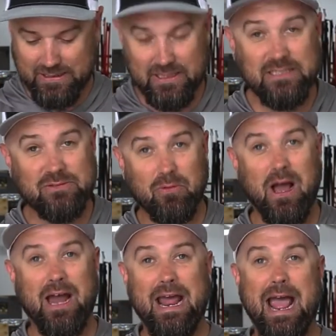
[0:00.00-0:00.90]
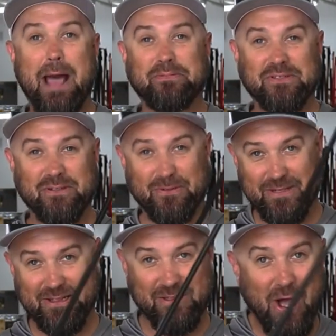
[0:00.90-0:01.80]
This rod
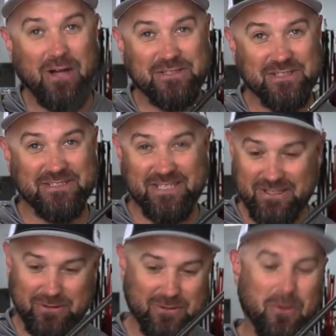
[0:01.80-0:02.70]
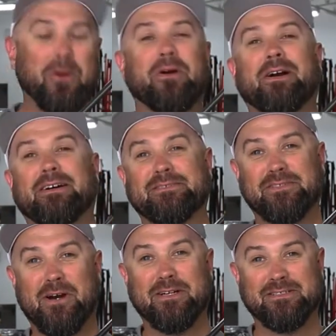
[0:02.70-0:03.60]
absolutely launches a little quarter ounce
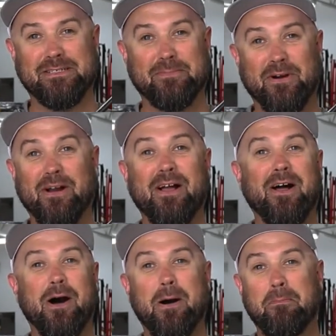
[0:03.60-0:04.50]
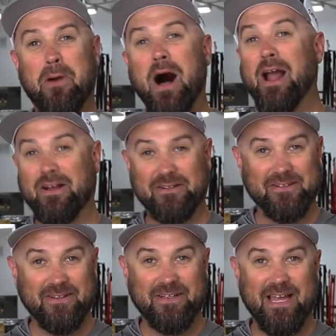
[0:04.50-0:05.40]
dark sleeper a mile,
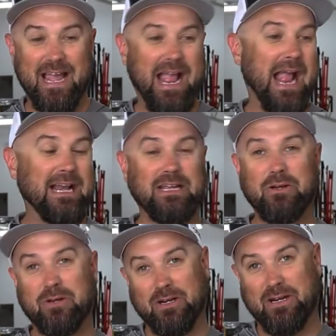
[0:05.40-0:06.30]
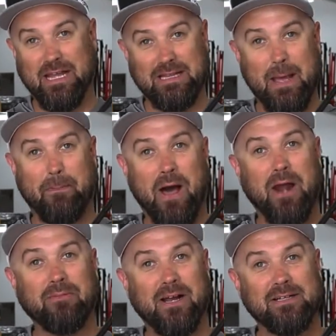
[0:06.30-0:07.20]
and you can get that
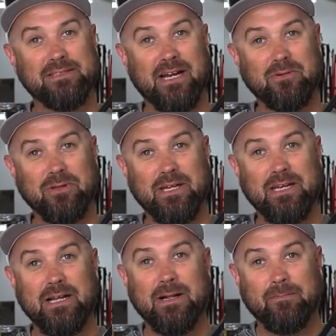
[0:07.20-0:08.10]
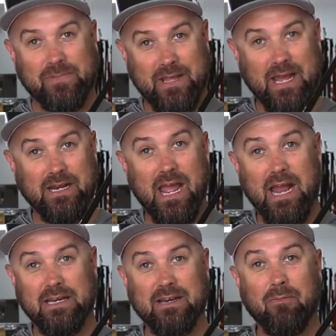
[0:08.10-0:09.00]
bottom contact with it.
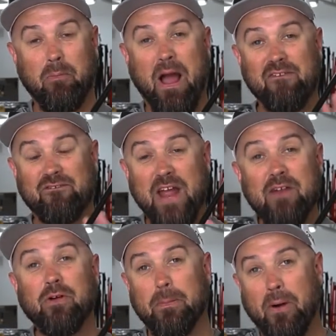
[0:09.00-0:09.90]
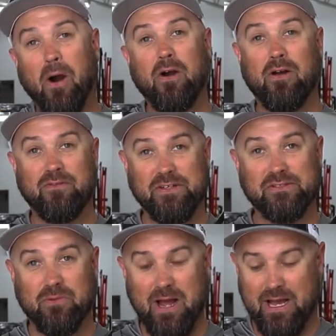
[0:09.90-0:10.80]
And my favorite part of
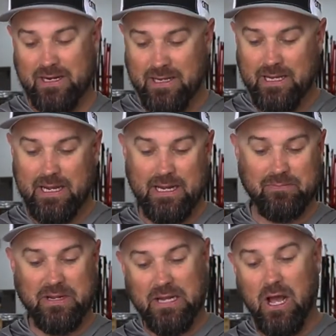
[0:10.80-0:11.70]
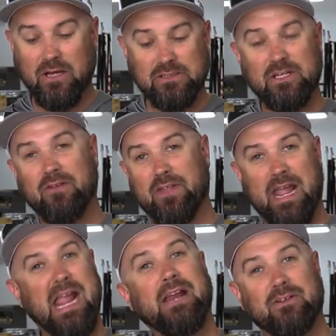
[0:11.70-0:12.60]
this rod is because of the
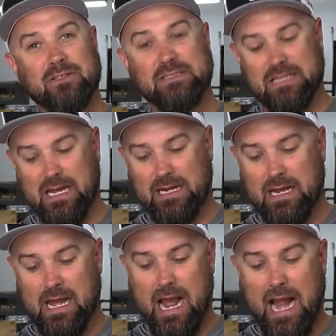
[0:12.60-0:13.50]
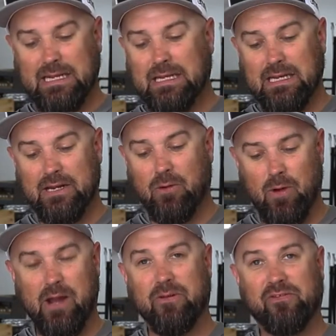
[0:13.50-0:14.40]
handle design, I can get
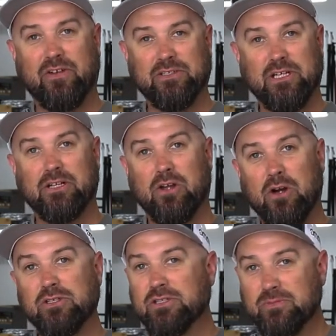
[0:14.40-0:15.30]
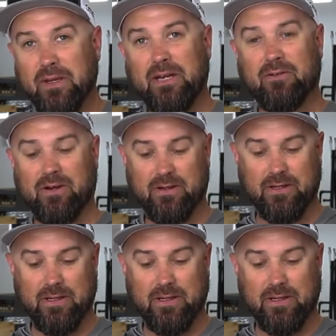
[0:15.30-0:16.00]
away with fishing a larger spinning reel.